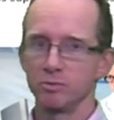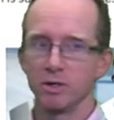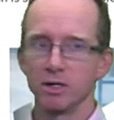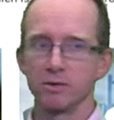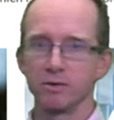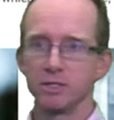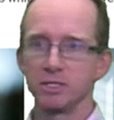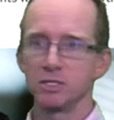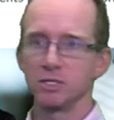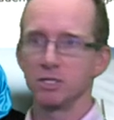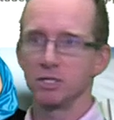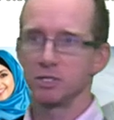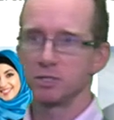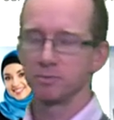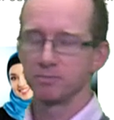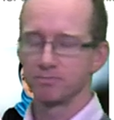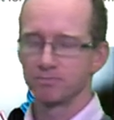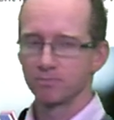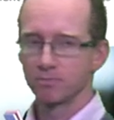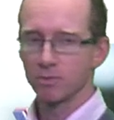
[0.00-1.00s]
by research.
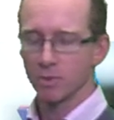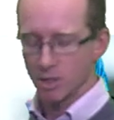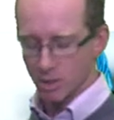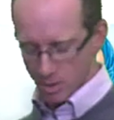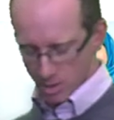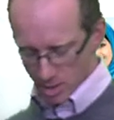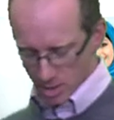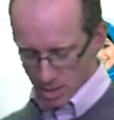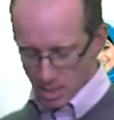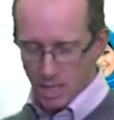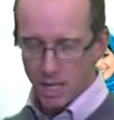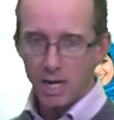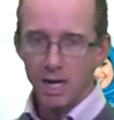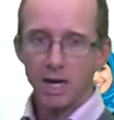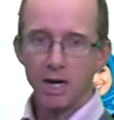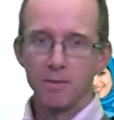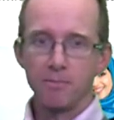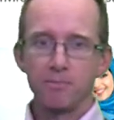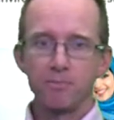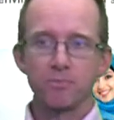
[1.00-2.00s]

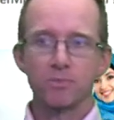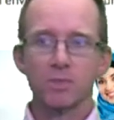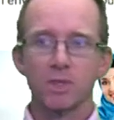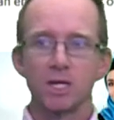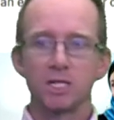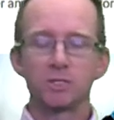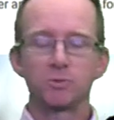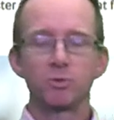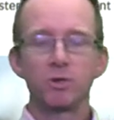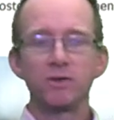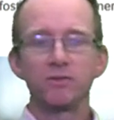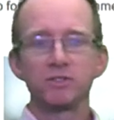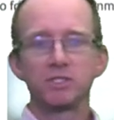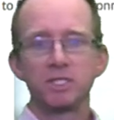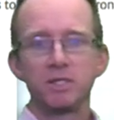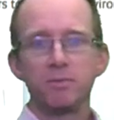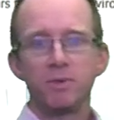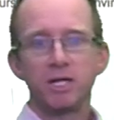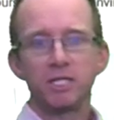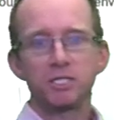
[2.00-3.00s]
As
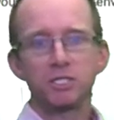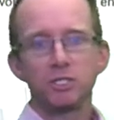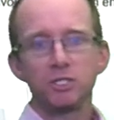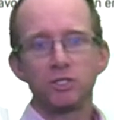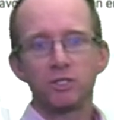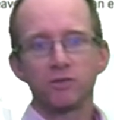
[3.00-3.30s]
previously mentioned,